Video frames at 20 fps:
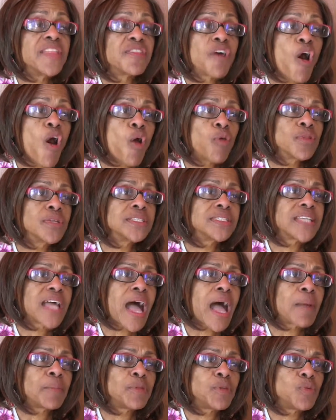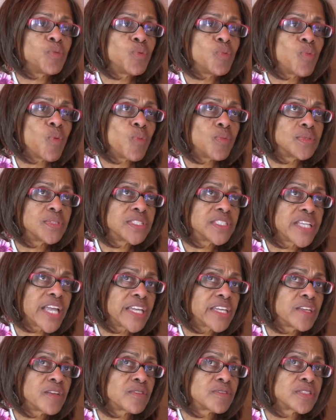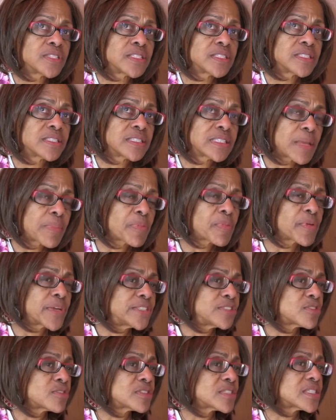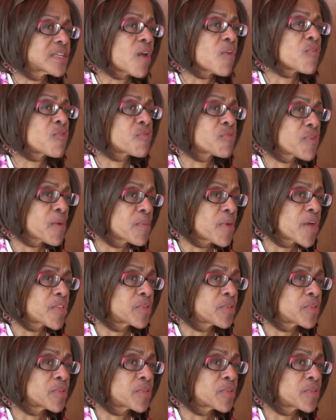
The only time you separate yourself from